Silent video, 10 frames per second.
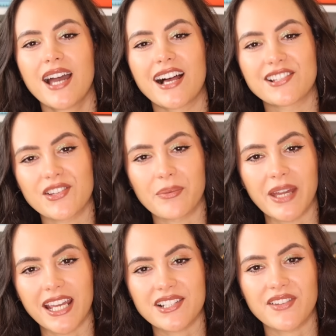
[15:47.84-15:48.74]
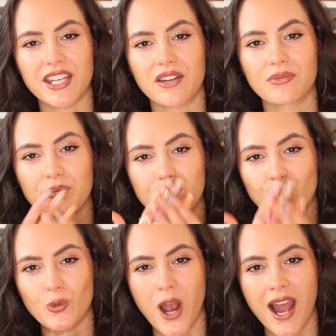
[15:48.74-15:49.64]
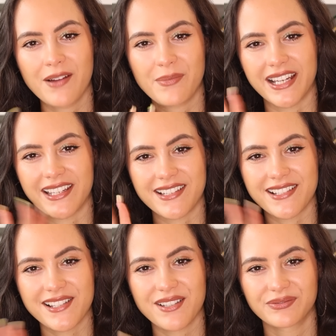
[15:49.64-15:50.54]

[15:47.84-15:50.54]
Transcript: I'll see you in my next video. Mwah. Bye, guys.